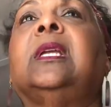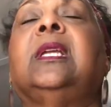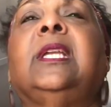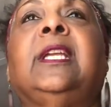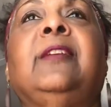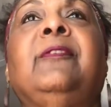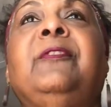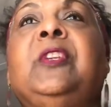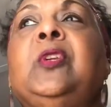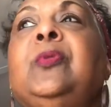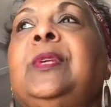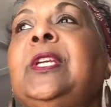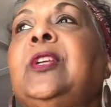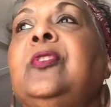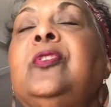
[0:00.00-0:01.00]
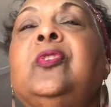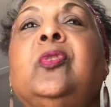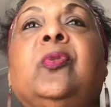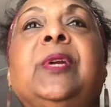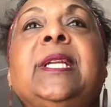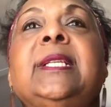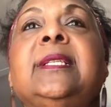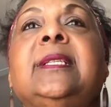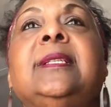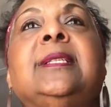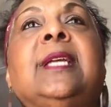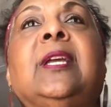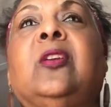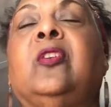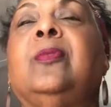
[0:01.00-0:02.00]
If you hear noises,
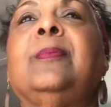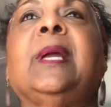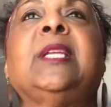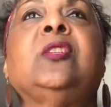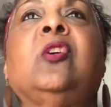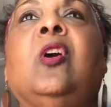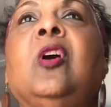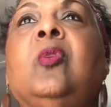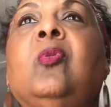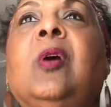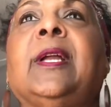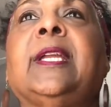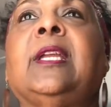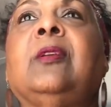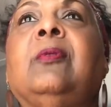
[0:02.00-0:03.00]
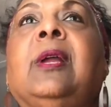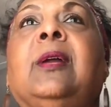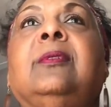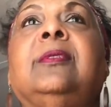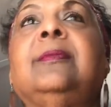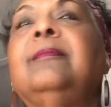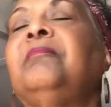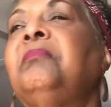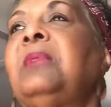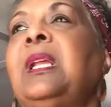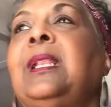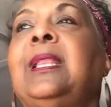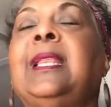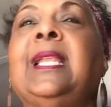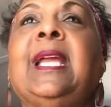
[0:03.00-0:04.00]
like I heard my dog walking around,
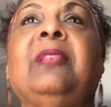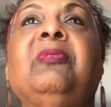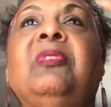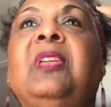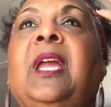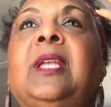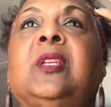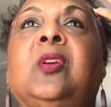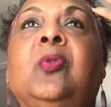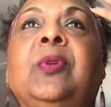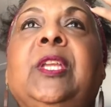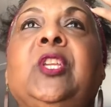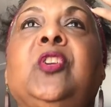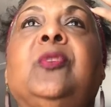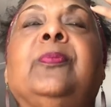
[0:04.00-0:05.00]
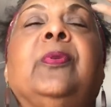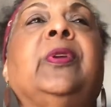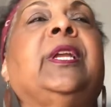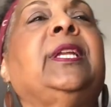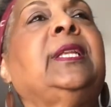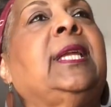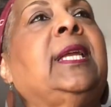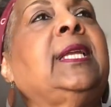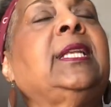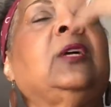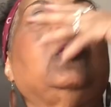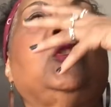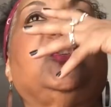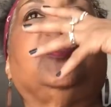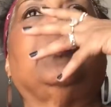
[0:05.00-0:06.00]
let that go in your brain and
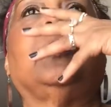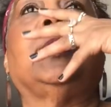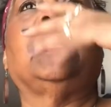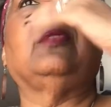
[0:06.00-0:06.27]
out your brain.